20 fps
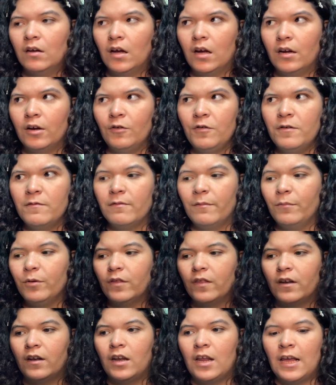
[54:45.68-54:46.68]
I don't remember
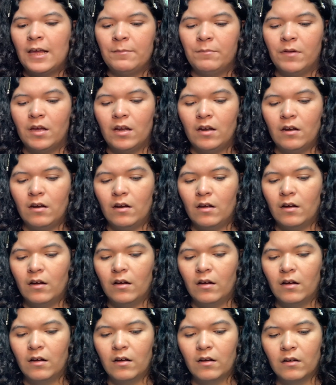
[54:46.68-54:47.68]
the name in
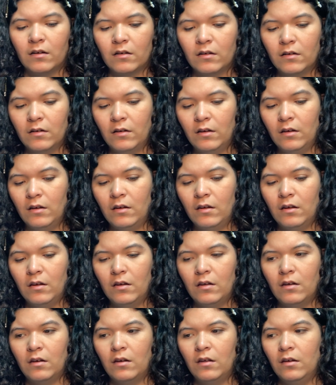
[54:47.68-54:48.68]

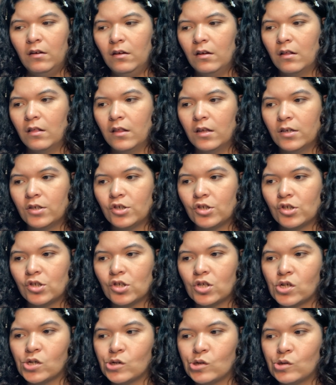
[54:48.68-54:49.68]
English.